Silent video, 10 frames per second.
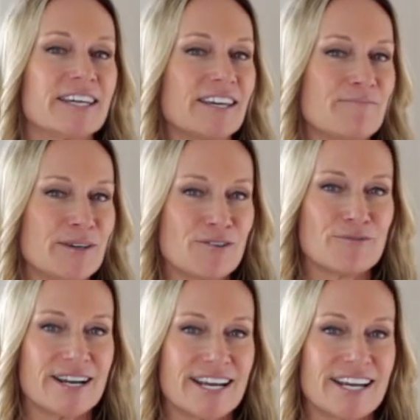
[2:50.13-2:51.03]
give me a
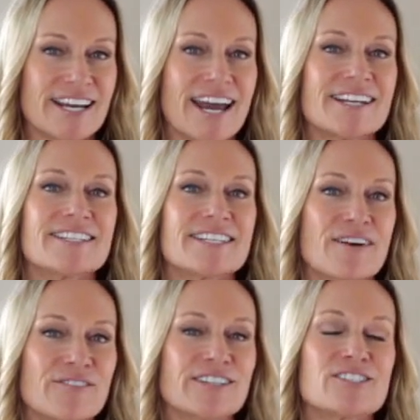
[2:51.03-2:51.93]
ring and
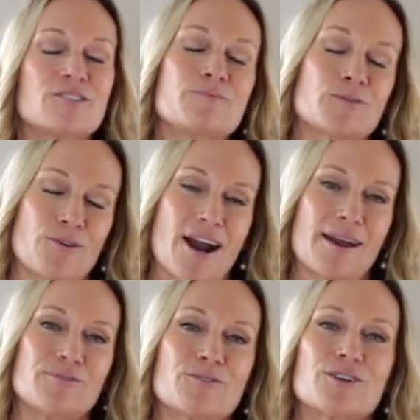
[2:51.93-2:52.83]
definitely
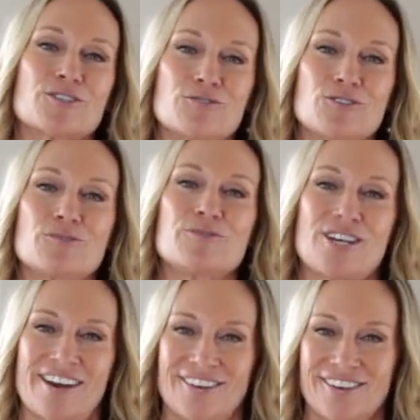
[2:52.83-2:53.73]
subscribe to our YouTube
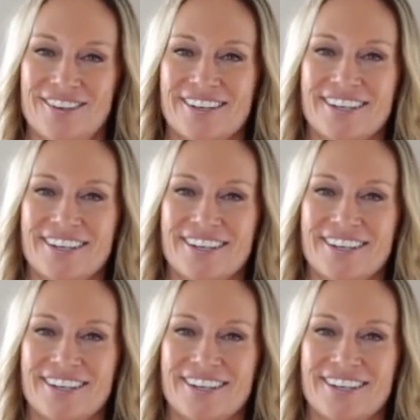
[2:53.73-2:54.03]
channel.